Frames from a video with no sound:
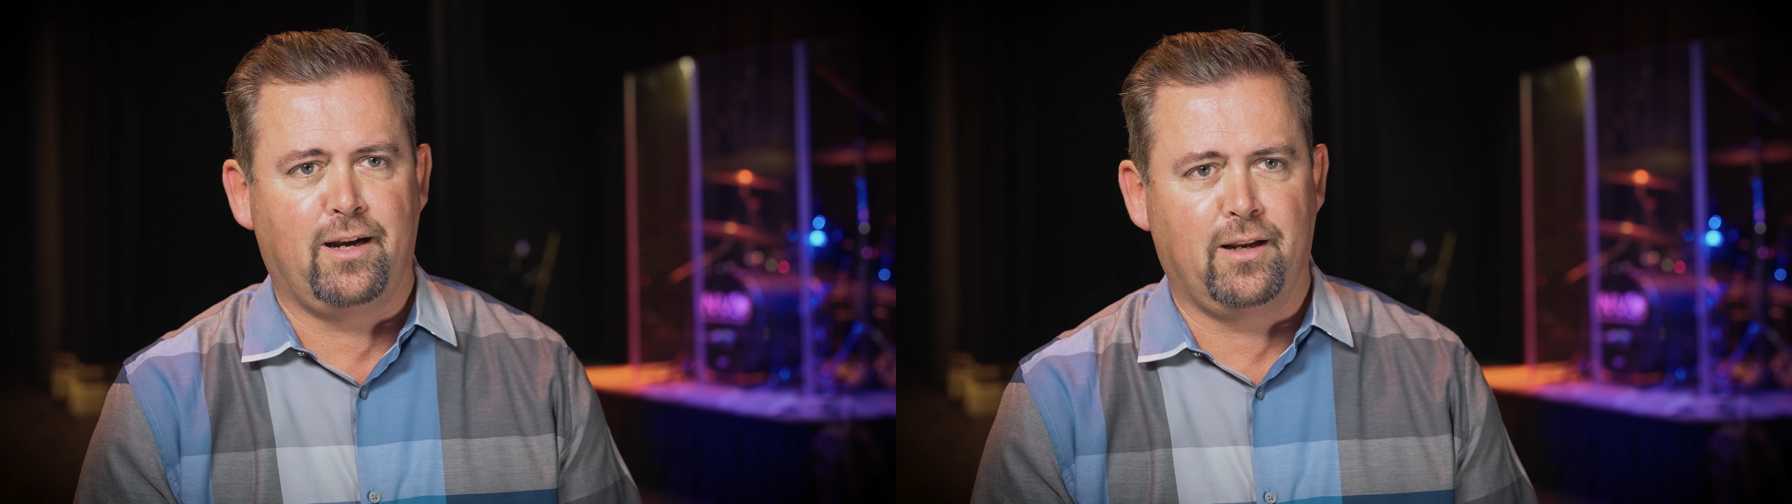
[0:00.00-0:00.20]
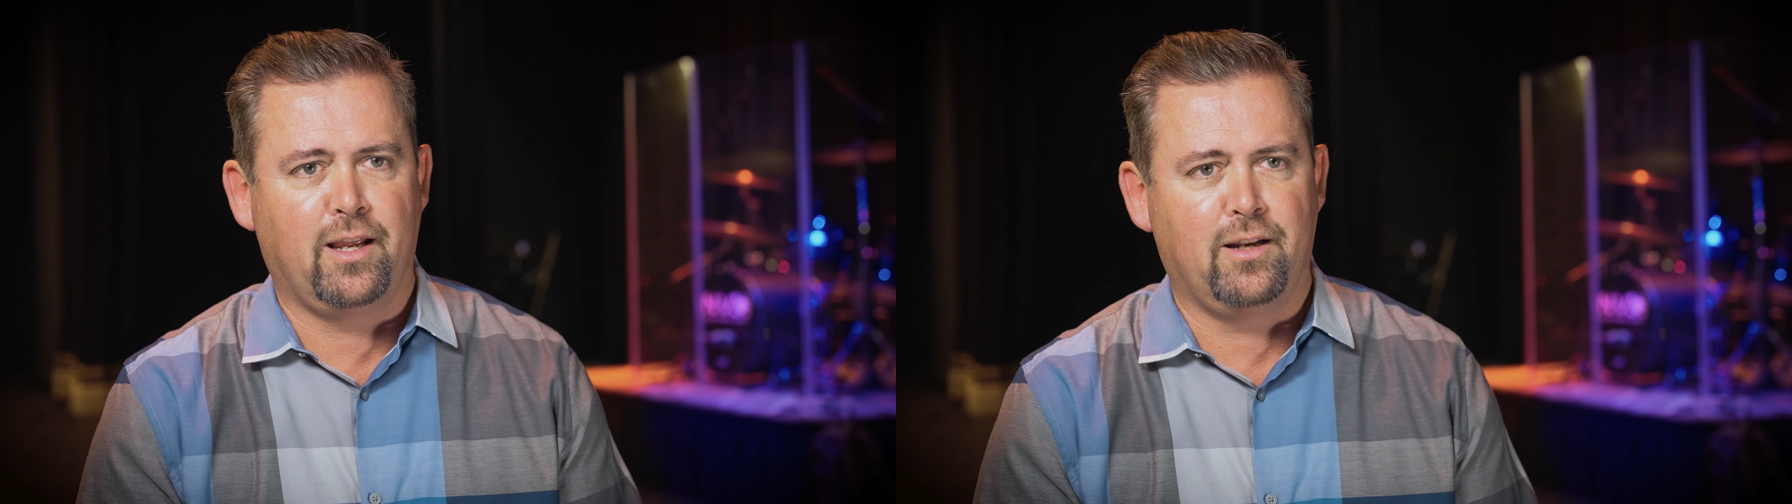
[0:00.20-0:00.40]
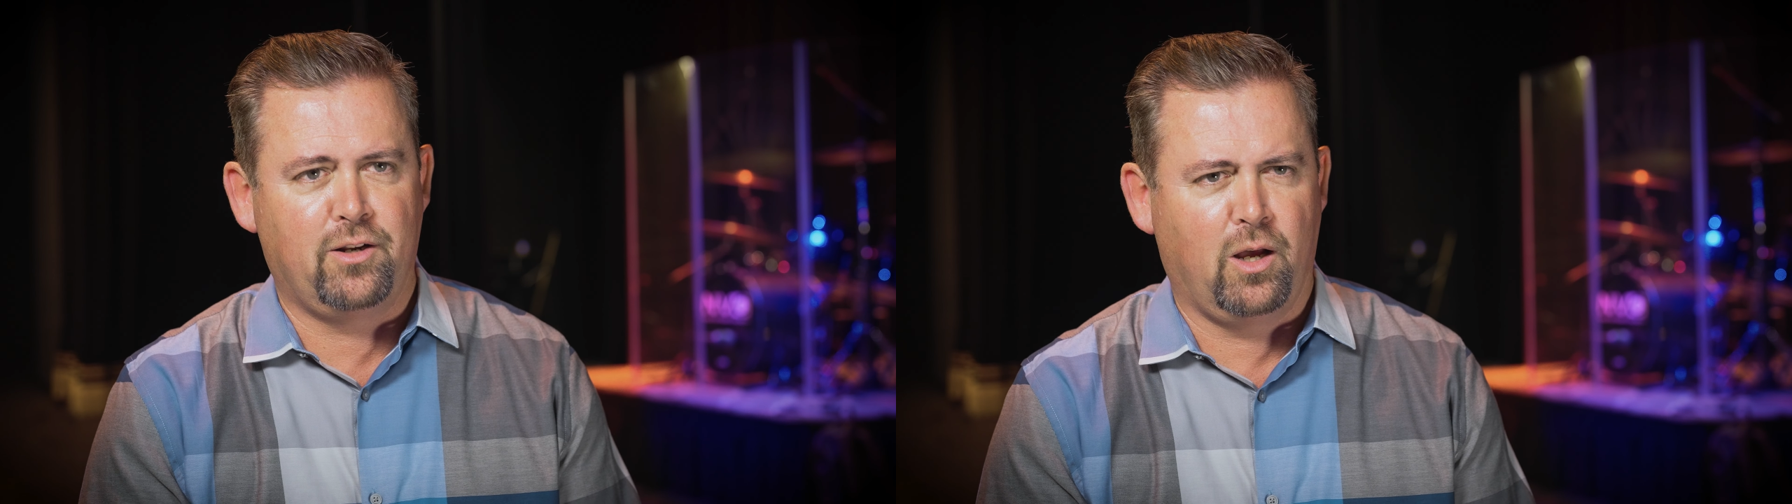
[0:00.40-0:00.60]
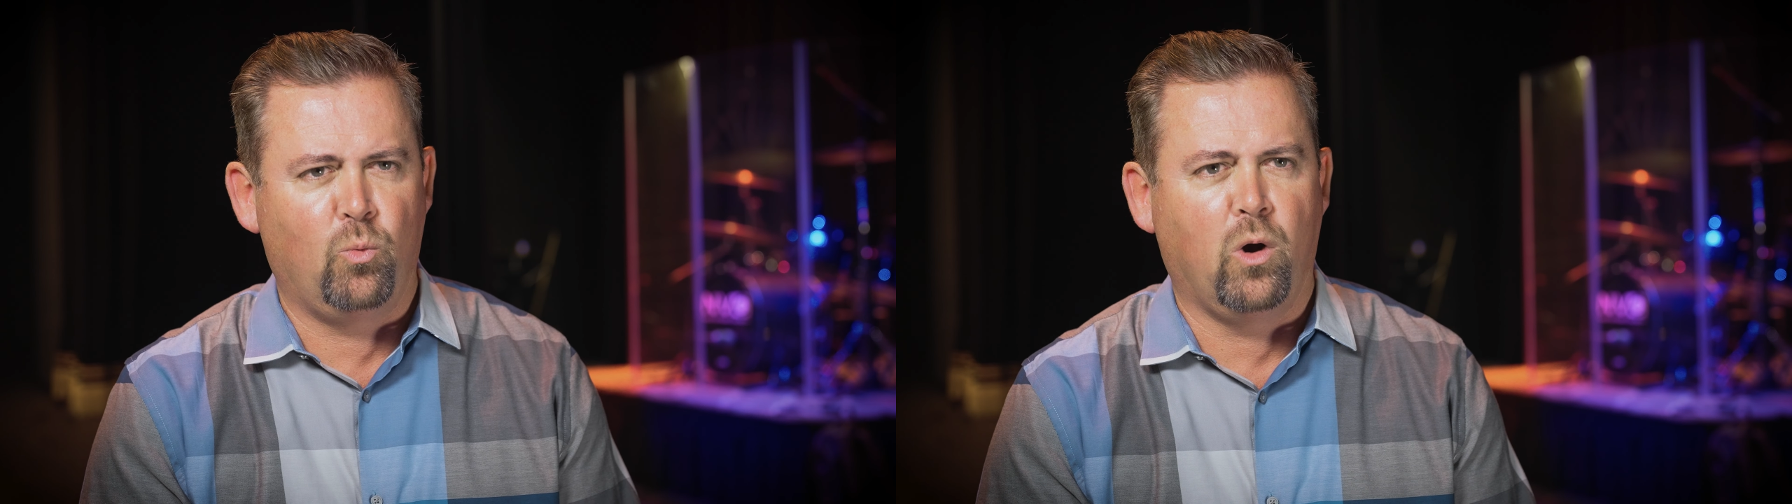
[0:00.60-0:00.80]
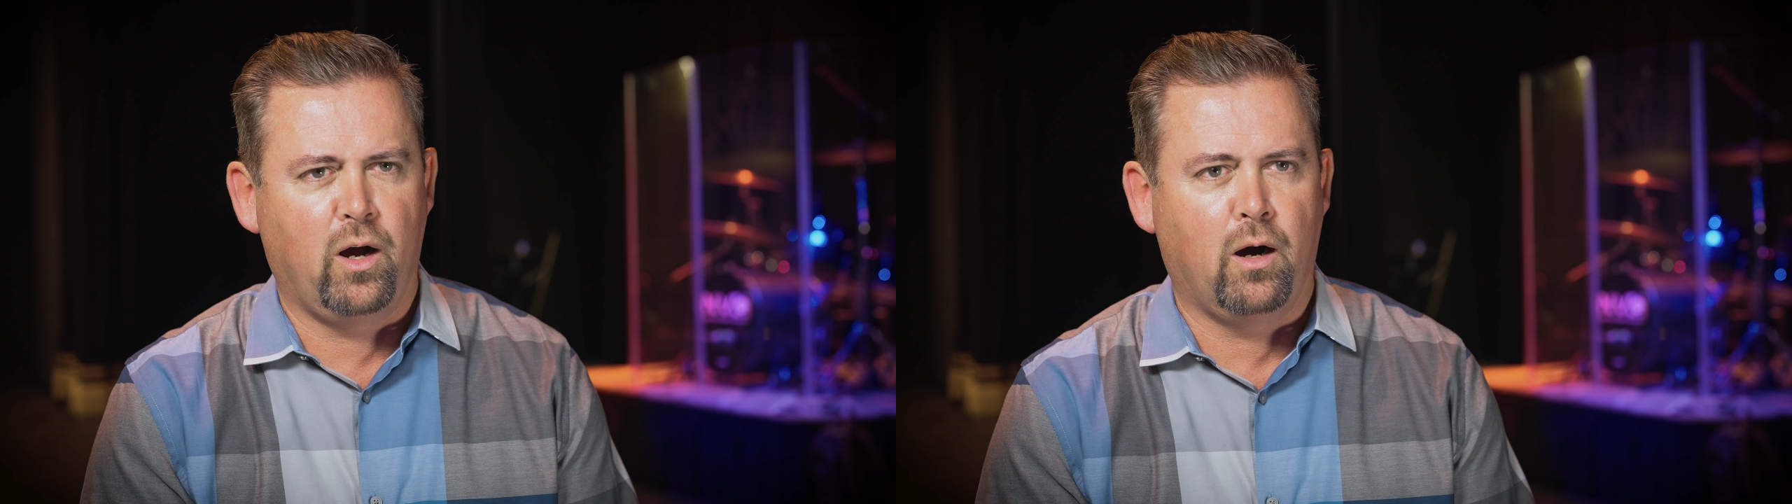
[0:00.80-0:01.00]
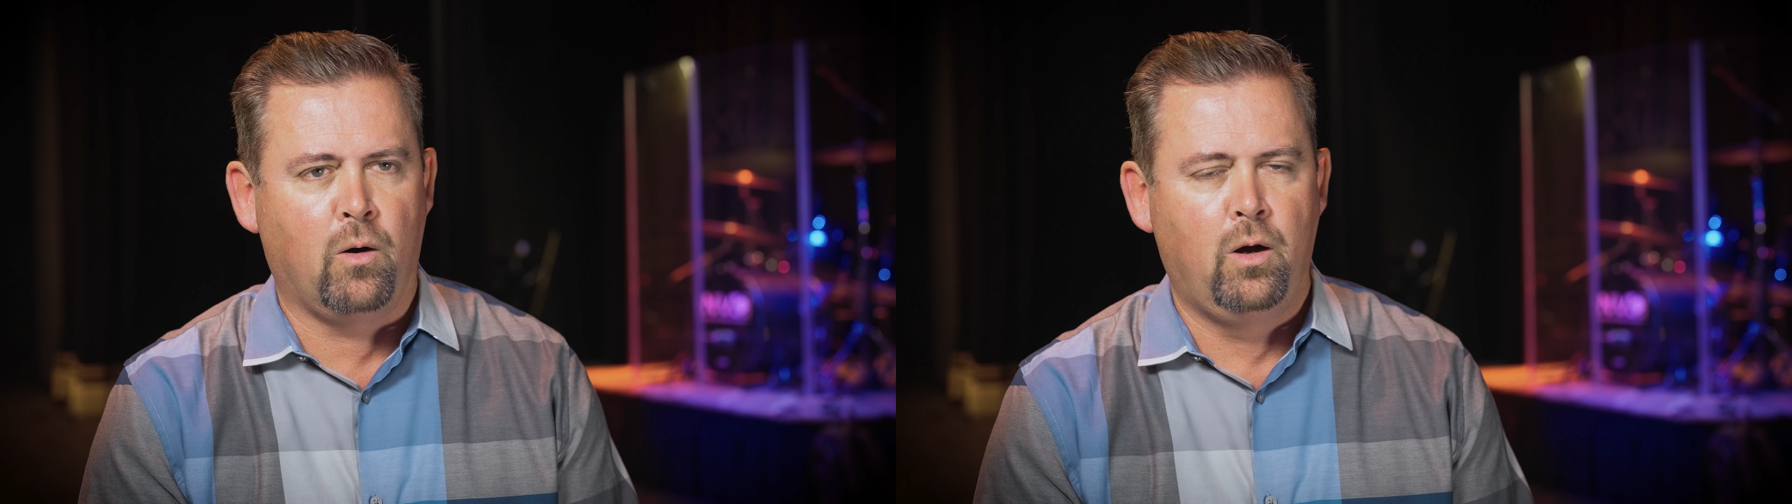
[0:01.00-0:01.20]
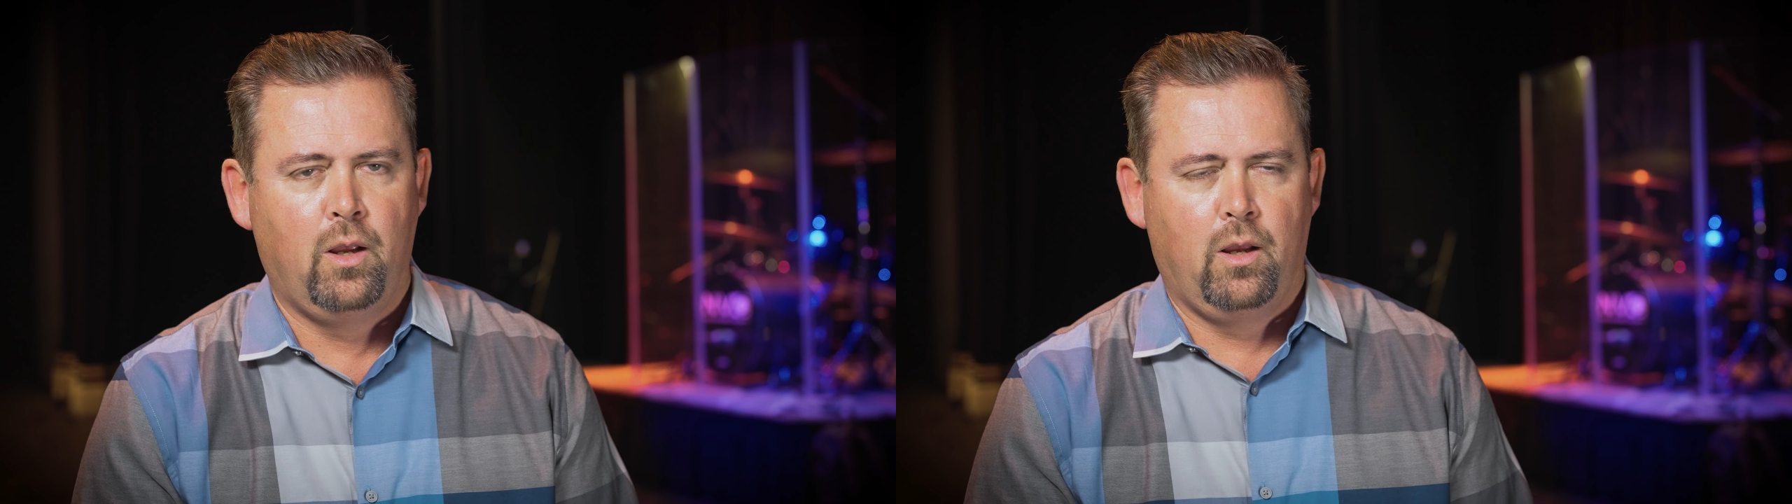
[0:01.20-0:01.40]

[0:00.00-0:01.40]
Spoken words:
it get done well,